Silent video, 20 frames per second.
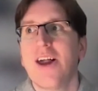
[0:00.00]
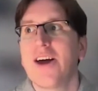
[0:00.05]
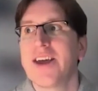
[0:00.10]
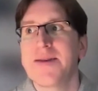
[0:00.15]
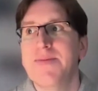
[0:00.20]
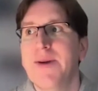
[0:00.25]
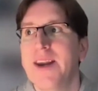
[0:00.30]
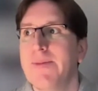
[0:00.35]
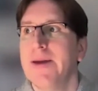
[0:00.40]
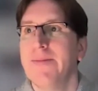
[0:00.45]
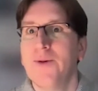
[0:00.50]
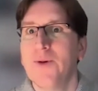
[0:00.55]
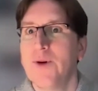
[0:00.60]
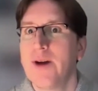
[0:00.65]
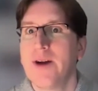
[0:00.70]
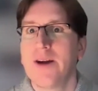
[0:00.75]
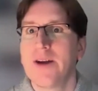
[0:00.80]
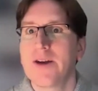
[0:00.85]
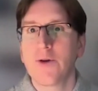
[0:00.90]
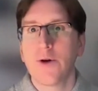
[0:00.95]
Like many people,
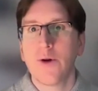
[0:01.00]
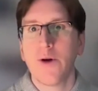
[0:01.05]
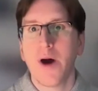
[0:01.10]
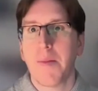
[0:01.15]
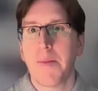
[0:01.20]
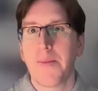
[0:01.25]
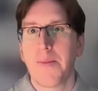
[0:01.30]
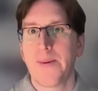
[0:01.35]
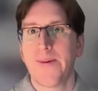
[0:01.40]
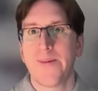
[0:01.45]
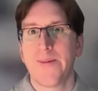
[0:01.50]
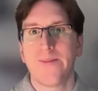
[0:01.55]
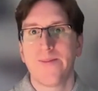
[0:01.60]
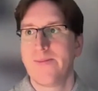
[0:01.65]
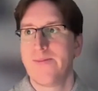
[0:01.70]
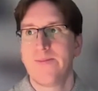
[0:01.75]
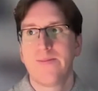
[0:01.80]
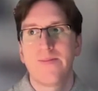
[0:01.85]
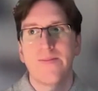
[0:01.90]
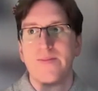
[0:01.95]
I grew up
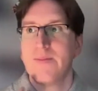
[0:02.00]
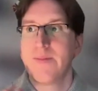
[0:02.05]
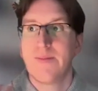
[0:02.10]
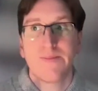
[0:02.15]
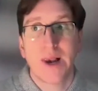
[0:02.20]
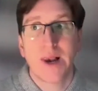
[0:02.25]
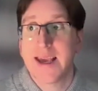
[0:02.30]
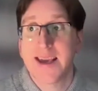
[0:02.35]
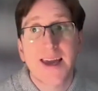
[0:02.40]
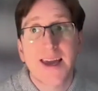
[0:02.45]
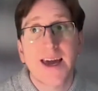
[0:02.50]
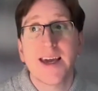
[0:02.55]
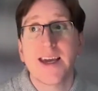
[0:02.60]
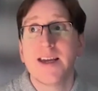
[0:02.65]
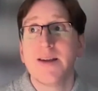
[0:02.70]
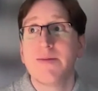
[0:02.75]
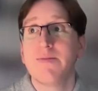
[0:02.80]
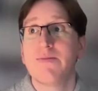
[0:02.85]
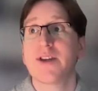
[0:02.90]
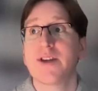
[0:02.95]
playing
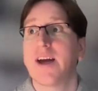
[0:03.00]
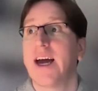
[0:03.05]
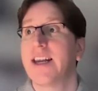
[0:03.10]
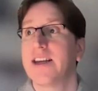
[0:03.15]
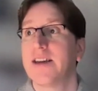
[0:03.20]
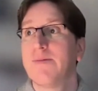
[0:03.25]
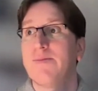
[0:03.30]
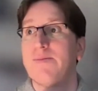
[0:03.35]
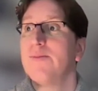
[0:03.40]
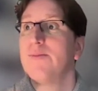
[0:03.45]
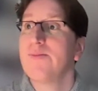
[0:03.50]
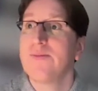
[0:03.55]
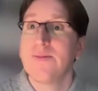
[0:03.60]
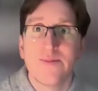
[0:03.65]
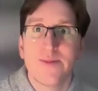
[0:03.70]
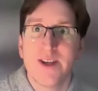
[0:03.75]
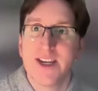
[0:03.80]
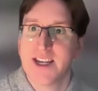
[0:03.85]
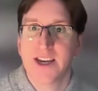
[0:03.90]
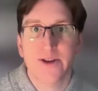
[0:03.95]
games. I had a
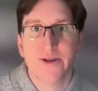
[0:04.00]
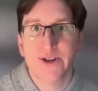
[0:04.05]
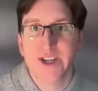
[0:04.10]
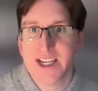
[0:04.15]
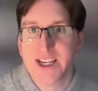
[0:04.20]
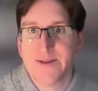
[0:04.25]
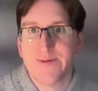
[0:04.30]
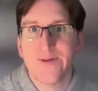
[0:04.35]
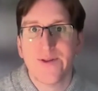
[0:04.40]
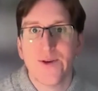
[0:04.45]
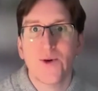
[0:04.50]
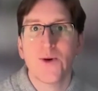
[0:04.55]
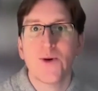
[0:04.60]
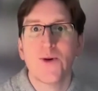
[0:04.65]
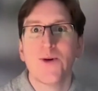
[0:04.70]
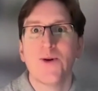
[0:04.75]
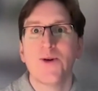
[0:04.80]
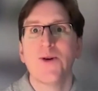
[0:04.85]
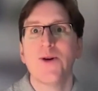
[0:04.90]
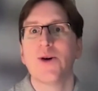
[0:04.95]
Nintendo
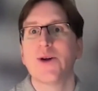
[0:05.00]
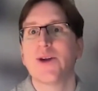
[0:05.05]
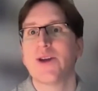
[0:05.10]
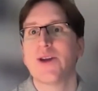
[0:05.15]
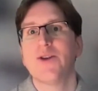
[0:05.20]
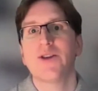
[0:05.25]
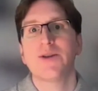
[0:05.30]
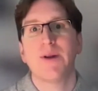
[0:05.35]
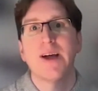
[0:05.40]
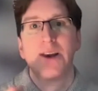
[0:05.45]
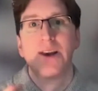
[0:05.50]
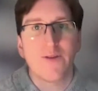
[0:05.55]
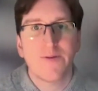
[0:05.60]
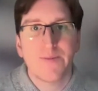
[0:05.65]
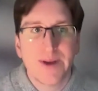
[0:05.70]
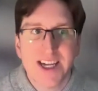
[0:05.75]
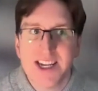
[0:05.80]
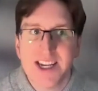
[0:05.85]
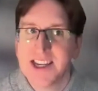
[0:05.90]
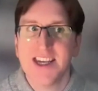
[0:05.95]
64. I used to play a lot of
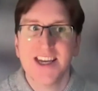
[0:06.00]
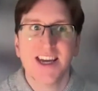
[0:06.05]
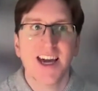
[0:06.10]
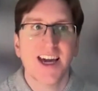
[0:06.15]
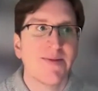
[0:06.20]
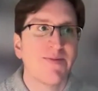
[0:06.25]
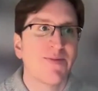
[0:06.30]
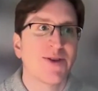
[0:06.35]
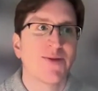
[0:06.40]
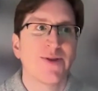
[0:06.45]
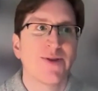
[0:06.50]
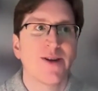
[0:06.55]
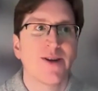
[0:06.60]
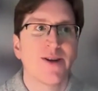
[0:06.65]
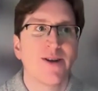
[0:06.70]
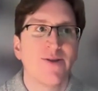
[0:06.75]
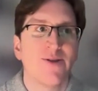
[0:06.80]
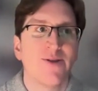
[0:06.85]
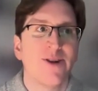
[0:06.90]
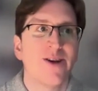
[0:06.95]
PC games when
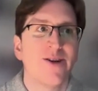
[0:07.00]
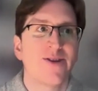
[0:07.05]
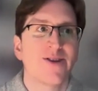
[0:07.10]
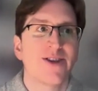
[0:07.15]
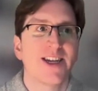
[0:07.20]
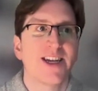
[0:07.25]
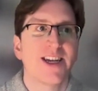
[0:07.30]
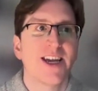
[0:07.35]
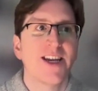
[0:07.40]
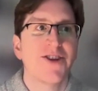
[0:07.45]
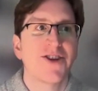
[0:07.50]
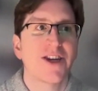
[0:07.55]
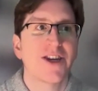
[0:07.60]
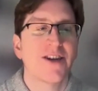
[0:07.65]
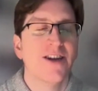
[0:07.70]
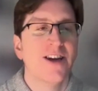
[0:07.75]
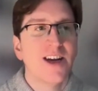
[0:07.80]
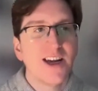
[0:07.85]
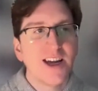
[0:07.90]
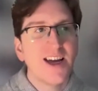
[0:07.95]
I was a teenager,
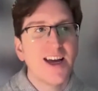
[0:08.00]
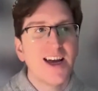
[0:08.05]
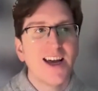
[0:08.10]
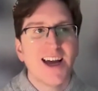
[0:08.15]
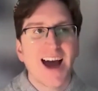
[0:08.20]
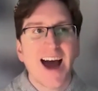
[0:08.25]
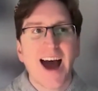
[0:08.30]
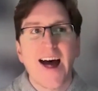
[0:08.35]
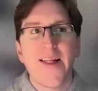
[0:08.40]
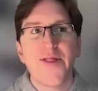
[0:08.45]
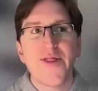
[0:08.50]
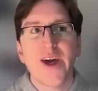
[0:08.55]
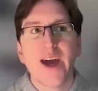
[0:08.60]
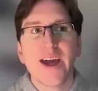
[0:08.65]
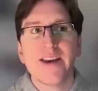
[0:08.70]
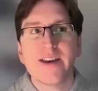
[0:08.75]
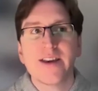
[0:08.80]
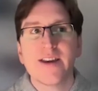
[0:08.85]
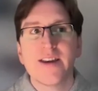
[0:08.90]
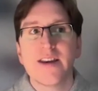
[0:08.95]
and
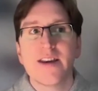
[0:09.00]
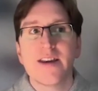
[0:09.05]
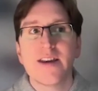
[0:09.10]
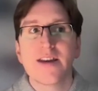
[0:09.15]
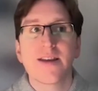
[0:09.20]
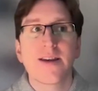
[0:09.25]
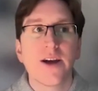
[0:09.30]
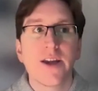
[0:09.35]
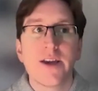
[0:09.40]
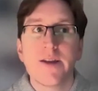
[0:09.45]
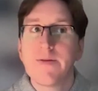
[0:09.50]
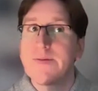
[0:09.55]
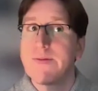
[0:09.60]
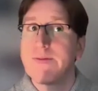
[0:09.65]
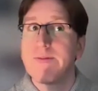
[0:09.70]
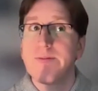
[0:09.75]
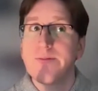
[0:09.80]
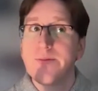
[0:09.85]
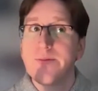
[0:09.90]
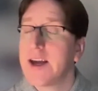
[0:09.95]
then kind of
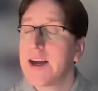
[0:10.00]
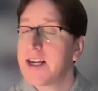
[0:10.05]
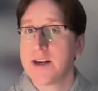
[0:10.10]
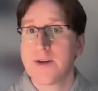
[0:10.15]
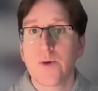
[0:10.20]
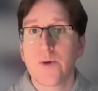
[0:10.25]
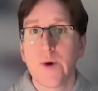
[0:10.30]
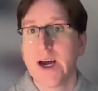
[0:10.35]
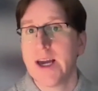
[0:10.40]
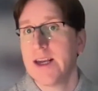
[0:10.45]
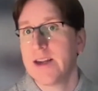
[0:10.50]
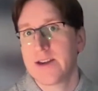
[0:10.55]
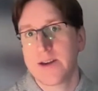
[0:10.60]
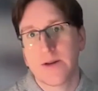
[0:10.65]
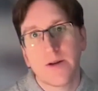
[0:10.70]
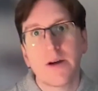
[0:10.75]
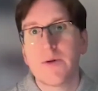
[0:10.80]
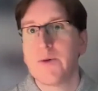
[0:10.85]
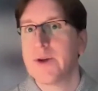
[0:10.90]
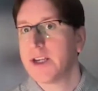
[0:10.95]
faded away as
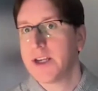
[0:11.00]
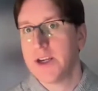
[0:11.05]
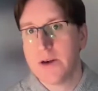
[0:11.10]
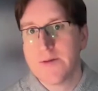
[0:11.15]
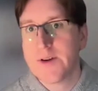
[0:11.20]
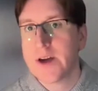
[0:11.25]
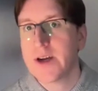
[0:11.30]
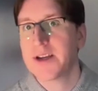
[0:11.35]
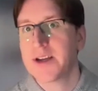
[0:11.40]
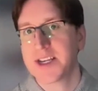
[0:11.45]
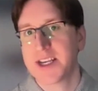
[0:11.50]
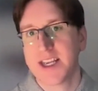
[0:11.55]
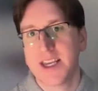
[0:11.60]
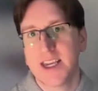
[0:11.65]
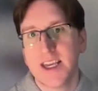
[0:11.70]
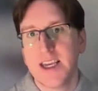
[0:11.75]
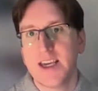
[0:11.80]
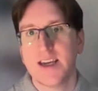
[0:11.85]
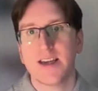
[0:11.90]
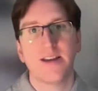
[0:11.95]
I went to
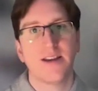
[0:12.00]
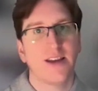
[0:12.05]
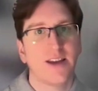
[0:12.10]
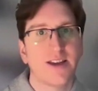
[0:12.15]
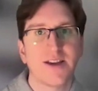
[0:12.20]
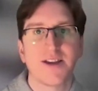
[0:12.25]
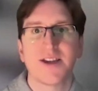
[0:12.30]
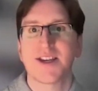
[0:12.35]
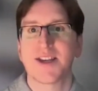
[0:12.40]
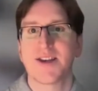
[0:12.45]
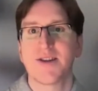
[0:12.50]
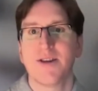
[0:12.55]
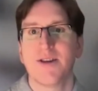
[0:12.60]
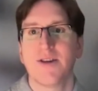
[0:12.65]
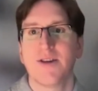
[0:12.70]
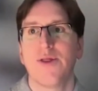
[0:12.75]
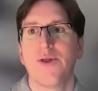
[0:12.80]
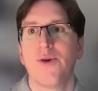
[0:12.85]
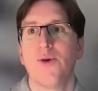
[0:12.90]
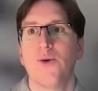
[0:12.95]
university and
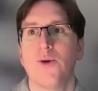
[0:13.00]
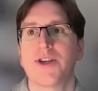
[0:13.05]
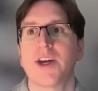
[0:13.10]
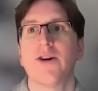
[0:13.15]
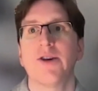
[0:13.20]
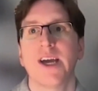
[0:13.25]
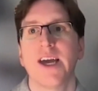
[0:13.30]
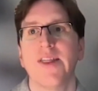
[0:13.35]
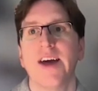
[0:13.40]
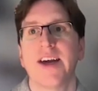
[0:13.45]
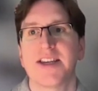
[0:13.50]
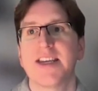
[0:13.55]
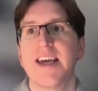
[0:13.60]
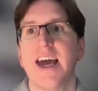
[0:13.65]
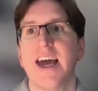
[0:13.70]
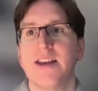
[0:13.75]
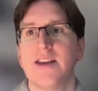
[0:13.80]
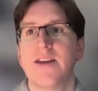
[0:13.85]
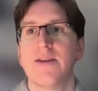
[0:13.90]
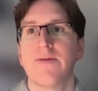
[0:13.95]
thought, okay, that's the
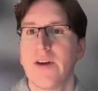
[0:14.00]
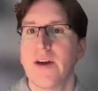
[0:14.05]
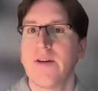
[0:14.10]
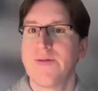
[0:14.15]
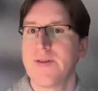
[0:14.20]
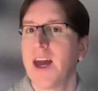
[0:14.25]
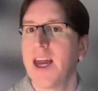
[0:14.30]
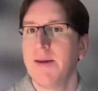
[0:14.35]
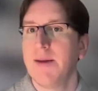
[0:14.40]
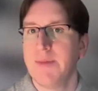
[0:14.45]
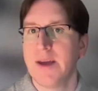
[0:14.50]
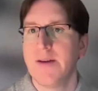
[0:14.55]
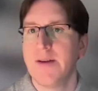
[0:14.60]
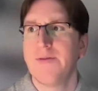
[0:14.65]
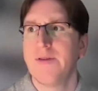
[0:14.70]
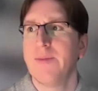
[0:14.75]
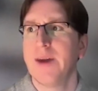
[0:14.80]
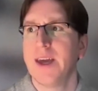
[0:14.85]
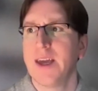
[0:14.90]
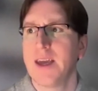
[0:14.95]
end of gaming
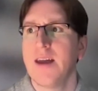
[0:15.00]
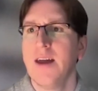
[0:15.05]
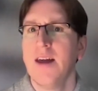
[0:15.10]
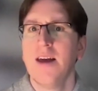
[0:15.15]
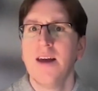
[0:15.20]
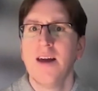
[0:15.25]
for me.